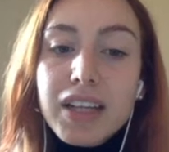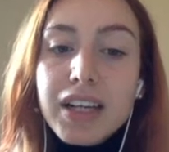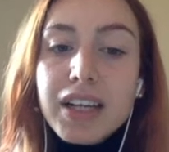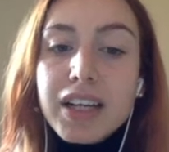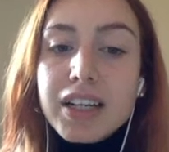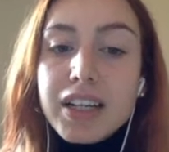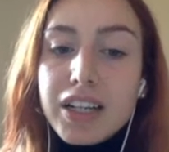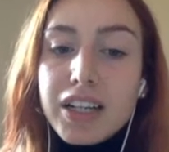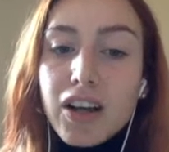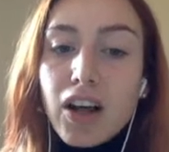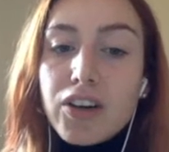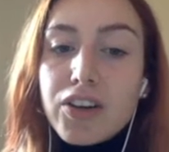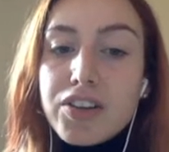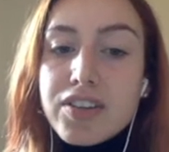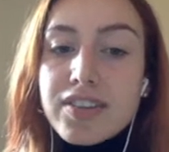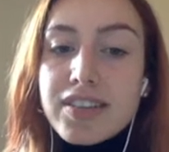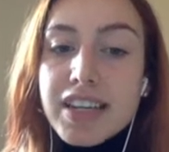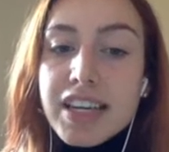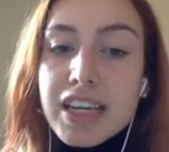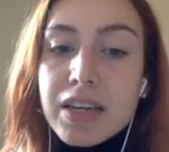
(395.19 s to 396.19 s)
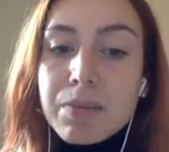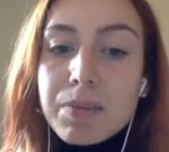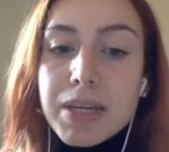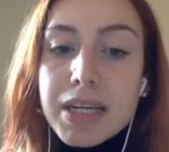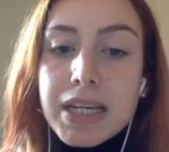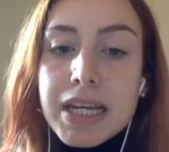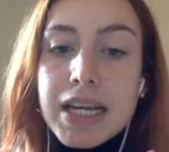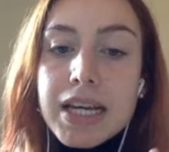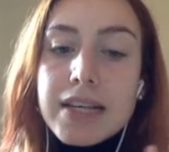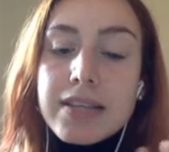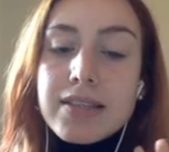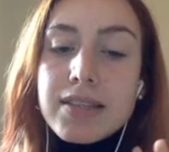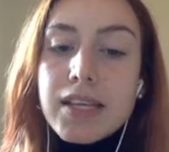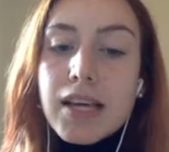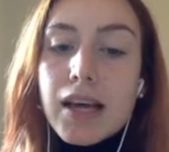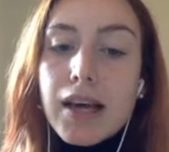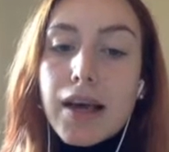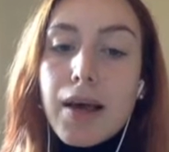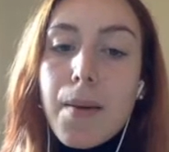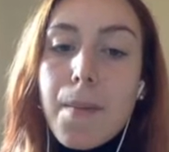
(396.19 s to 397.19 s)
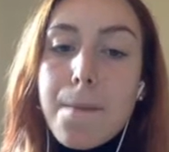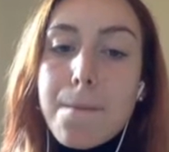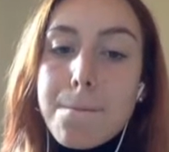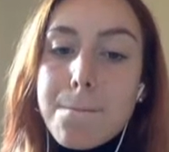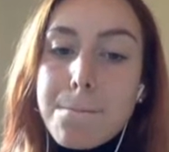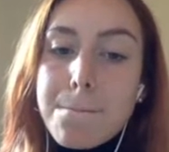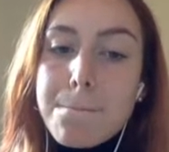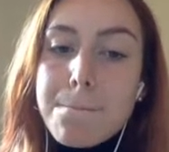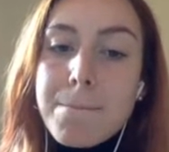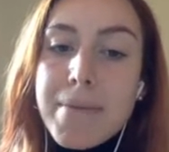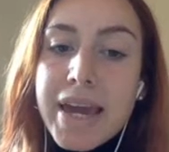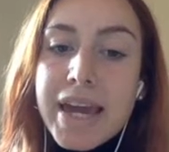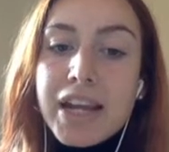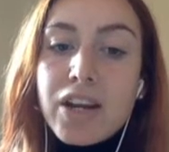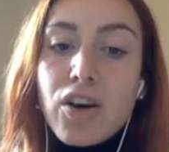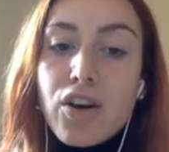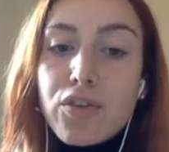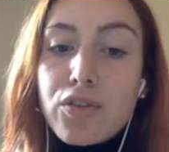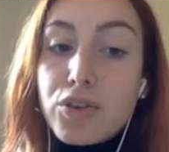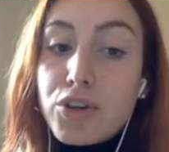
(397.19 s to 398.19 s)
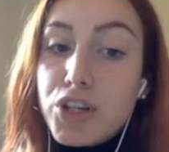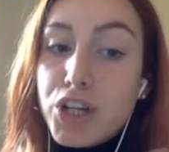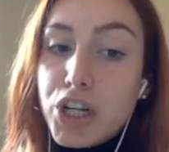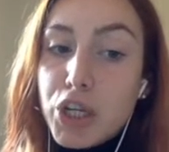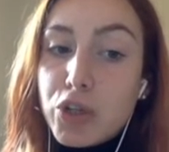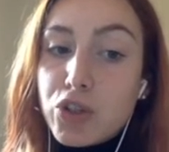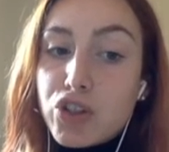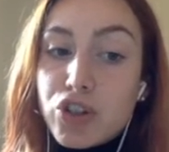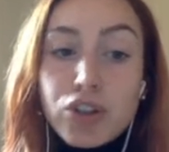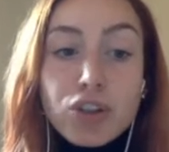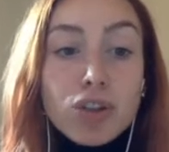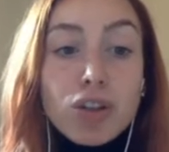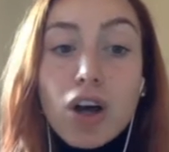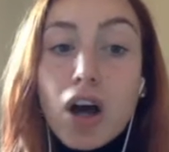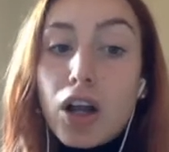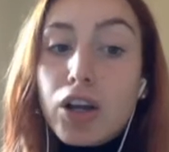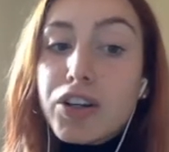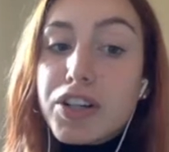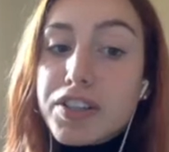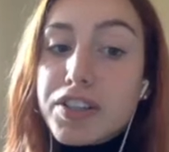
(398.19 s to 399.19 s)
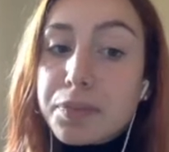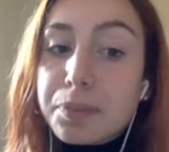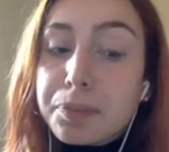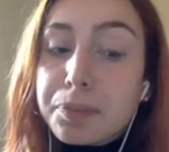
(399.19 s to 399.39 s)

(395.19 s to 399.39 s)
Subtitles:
the color scheme is made of neutral colors,